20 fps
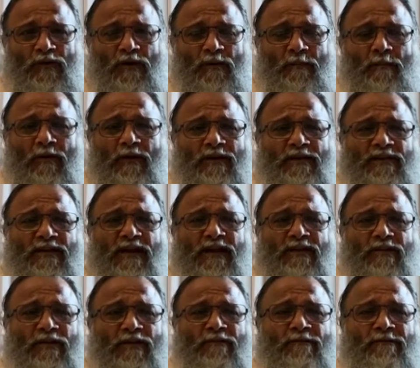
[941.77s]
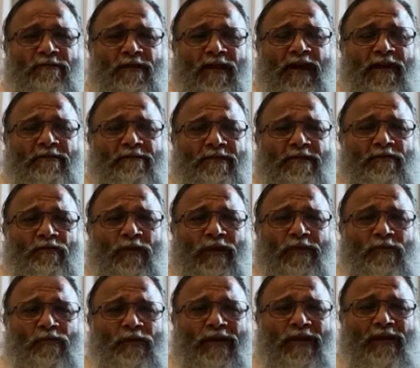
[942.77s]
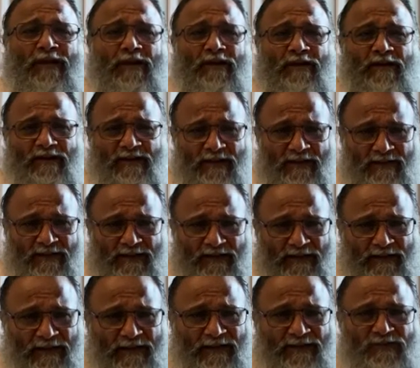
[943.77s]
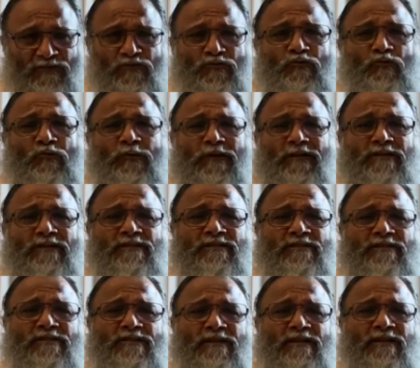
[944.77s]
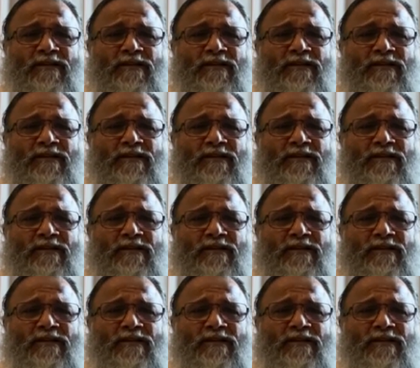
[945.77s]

a bird cannot fly with one wing. It needs two wings.